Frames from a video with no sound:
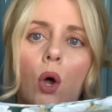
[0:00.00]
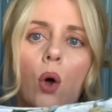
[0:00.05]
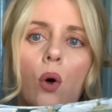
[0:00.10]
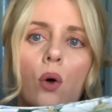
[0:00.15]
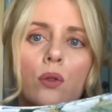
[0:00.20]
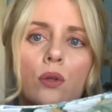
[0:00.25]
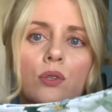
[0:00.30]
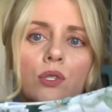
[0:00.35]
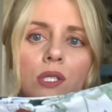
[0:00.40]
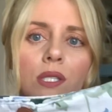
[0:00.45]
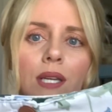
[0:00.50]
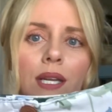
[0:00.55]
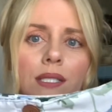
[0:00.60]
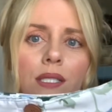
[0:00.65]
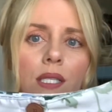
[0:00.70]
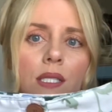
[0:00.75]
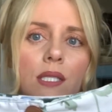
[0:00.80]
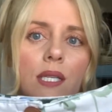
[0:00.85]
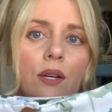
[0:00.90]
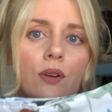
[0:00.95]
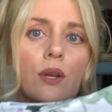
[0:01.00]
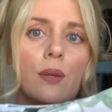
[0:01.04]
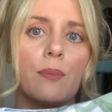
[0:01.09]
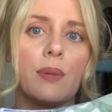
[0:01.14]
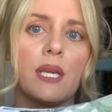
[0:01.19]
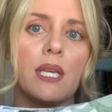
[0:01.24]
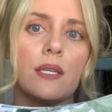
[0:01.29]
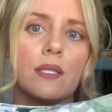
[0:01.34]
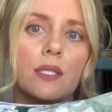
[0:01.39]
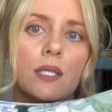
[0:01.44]
all those necessary
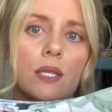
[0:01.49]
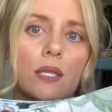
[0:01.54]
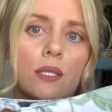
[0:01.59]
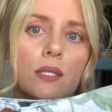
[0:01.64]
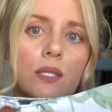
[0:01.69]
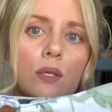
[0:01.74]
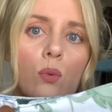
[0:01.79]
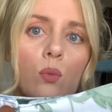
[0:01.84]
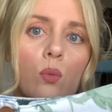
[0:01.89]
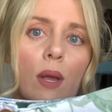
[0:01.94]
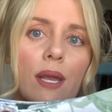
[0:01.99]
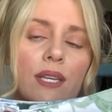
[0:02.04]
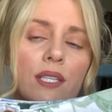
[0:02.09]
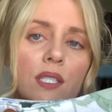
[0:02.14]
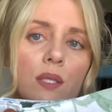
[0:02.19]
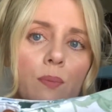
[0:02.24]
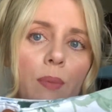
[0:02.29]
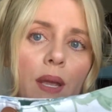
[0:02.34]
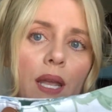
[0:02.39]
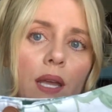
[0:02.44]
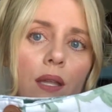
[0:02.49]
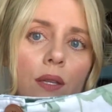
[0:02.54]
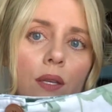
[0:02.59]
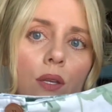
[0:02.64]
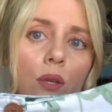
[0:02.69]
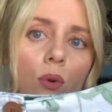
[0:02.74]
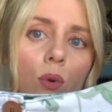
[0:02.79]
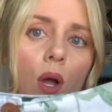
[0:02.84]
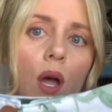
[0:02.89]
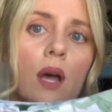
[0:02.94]
pieces. The waistband
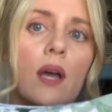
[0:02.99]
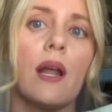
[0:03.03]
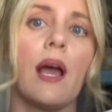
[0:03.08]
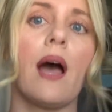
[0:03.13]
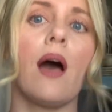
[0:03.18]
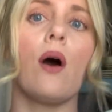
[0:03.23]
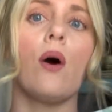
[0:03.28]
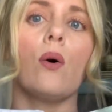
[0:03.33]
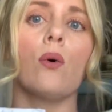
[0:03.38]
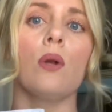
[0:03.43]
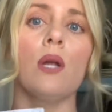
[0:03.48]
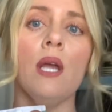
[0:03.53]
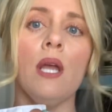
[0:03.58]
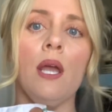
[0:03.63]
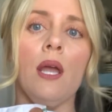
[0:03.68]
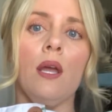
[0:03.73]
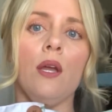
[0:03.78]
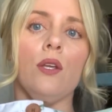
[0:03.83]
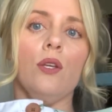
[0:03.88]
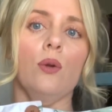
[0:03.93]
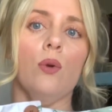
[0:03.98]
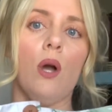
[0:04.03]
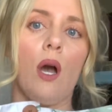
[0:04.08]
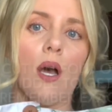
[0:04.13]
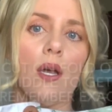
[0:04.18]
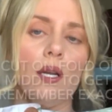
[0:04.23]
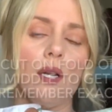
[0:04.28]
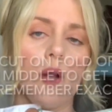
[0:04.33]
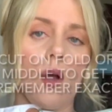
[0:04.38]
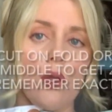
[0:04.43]
that you cut out, you
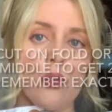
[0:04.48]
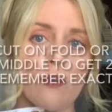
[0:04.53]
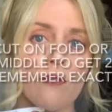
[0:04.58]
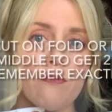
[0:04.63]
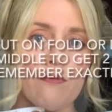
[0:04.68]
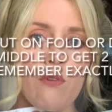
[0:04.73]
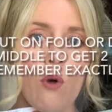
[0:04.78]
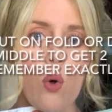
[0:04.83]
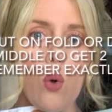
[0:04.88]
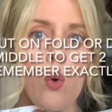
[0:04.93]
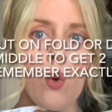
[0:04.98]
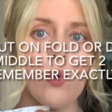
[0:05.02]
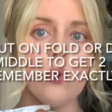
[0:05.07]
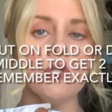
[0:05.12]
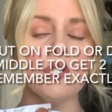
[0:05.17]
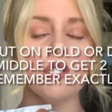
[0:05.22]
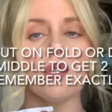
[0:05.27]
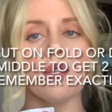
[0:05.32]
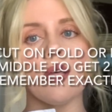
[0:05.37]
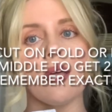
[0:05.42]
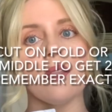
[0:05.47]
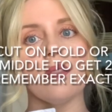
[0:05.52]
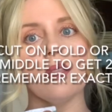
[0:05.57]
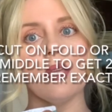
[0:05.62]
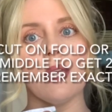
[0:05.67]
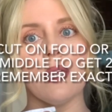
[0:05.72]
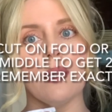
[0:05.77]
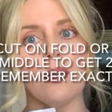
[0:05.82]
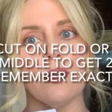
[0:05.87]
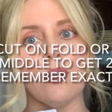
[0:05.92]
cut it on the fold so that
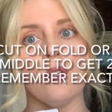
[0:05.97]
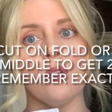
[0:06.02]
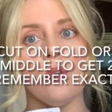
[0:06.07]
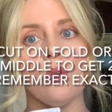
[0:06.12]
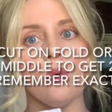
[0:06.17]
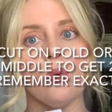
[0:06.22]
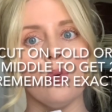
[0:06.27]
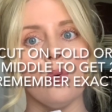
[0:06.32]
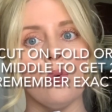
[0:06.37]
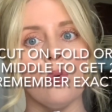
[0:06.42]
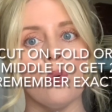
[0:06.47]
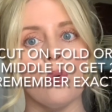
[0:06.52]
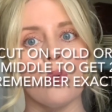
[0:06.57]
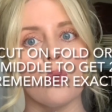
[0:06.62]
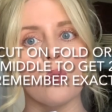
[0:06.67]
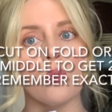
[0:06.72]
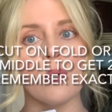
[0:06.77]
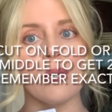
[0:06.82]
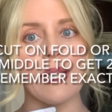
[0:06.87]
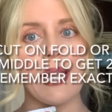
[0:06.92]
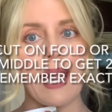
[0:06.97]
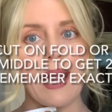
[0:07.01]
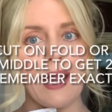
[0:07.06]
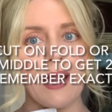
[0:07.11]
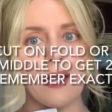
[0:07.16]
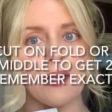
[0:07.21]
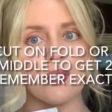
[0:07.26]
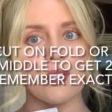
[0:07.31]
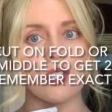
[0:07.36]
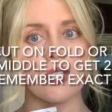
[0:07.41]
then you
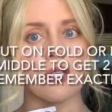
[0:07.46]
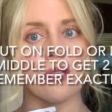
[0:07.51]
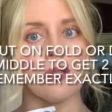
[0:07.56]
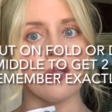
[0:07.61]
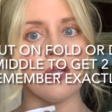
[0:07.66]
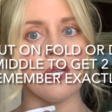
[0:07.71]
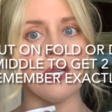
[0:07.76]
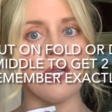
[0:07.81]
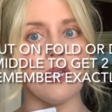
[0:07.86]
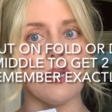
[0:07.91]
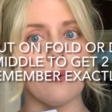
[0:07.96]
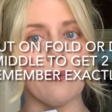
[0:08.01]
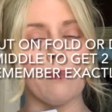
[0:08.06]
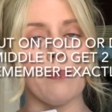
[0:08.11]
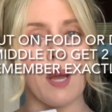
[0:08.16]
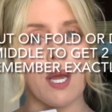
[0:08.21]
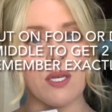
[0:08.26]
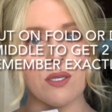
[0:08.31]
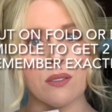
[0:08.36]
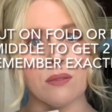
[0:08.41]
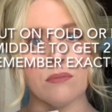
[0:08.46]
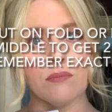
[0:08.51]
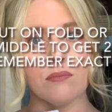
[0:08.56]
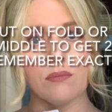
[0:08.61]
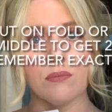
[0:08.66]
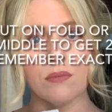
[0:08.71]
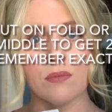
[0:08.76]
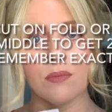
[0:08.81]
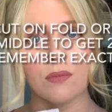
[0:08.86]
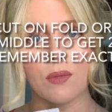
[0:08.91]
create the
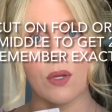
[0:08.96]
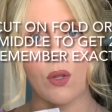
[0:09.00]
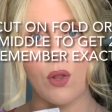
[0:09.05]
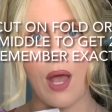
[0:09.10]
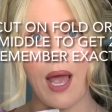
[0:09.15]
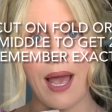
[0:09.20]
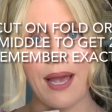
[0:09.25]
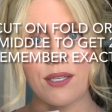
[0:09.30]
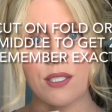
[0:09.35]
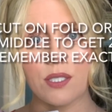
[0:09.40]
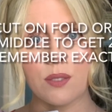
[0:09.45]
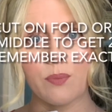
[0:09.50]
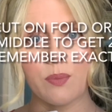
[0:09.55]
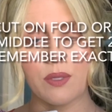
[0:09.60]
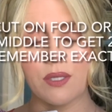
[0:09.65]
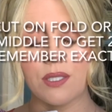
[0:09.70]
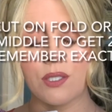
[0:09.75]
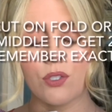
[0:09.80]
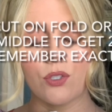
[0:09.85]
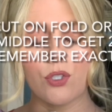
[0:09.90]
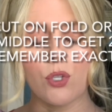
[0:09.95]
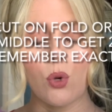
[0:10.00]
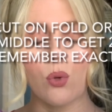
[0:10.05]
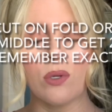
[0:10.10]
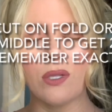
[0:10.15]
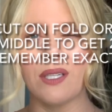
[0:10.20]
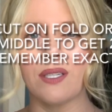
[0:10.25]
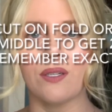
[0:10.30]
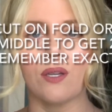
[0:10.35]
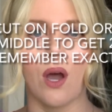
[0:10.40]
button clasp. These are
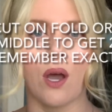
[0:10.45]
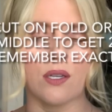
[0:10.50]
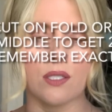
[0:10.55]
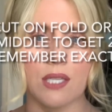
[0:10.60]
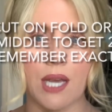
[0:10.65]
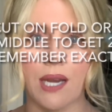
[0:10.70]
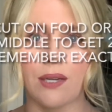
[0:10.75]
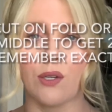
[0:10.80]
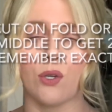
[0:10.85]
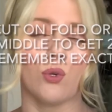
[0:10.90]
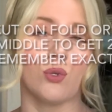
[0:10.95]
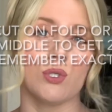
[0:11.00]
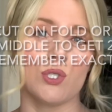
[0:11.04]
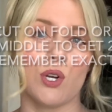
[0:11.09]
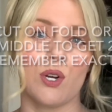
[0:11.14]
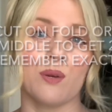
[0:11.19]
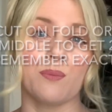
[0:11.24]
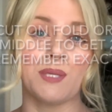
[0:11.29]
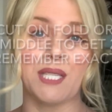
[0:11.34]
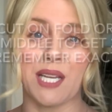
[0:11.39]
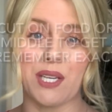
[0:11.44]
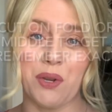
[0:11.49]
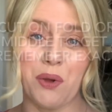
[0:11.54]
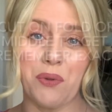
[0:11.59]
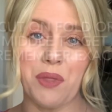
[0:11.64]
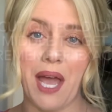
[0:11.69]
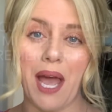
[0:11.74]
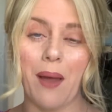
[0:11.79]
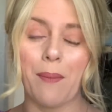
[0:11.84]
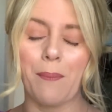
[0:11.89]
totally non-technical terms, I
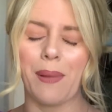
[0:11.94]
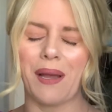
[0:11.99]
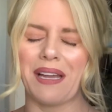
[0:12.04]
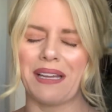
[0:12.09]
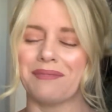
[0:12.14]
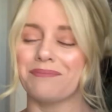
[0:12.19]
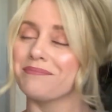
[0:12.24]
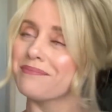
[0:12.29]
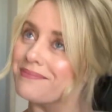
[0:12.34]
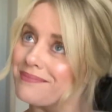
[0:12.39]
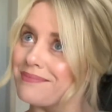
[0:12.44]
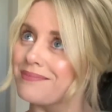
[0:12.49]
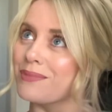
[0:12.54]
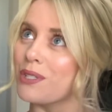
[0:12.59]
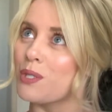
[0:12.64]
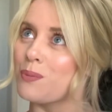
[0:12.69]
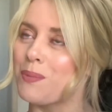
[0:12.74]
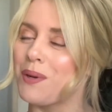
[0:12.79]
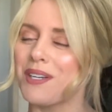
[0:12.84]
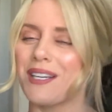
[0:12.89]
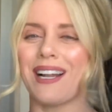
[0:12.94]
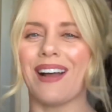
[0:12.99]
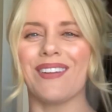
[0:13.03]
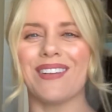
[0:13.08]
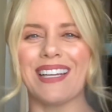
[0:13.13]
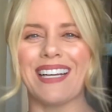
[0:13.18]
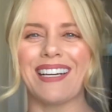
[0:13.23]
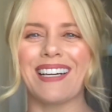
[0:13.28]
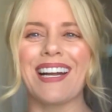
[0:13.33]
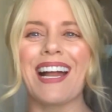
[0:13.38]
know that, but just put it out
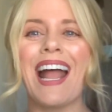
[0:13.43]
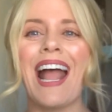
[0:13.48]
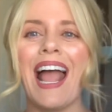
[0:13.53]
there.